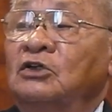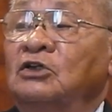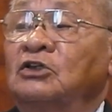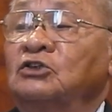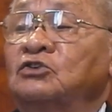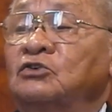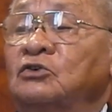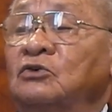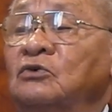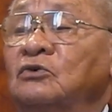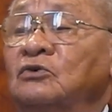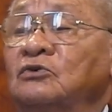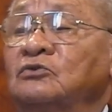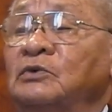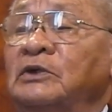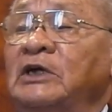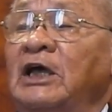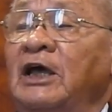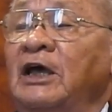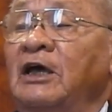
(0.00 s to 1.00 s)
the schools
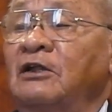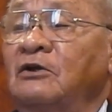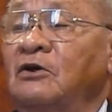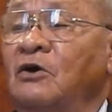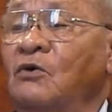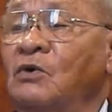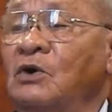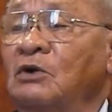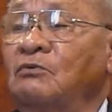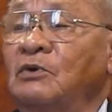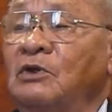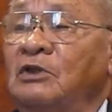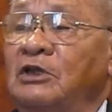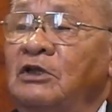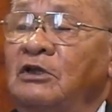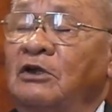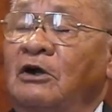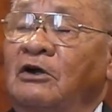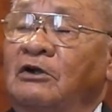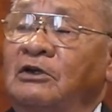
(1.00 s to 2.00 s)
we had going
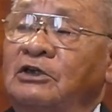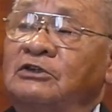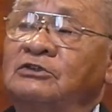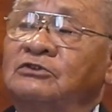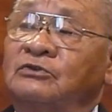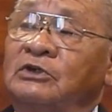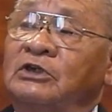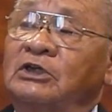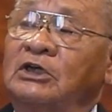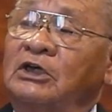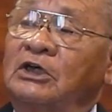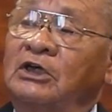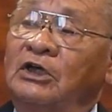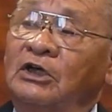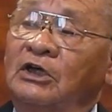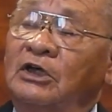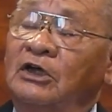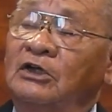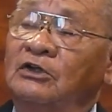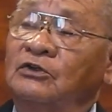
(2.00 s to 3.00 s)
within our district
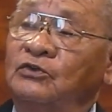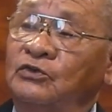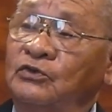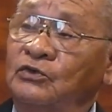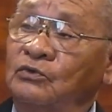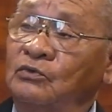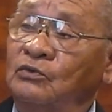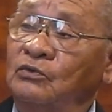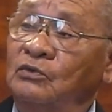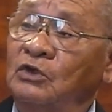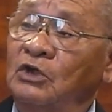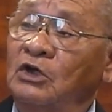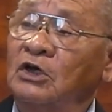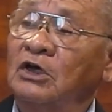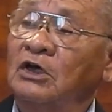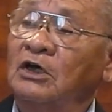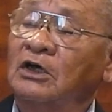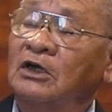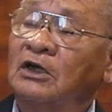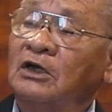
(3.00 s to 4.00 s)
to
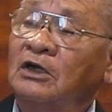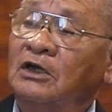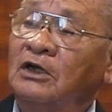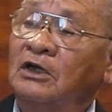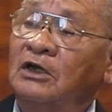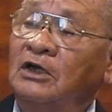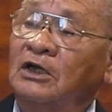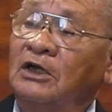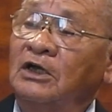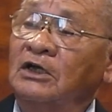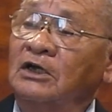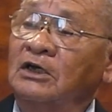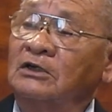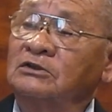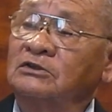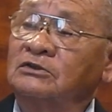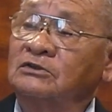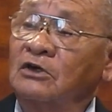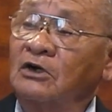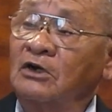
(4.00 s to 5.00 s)

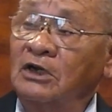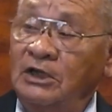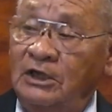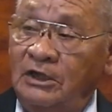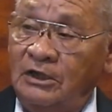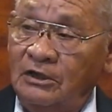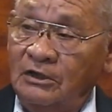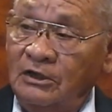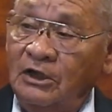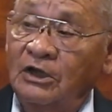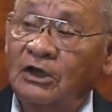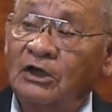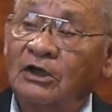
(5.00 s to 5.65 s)
start in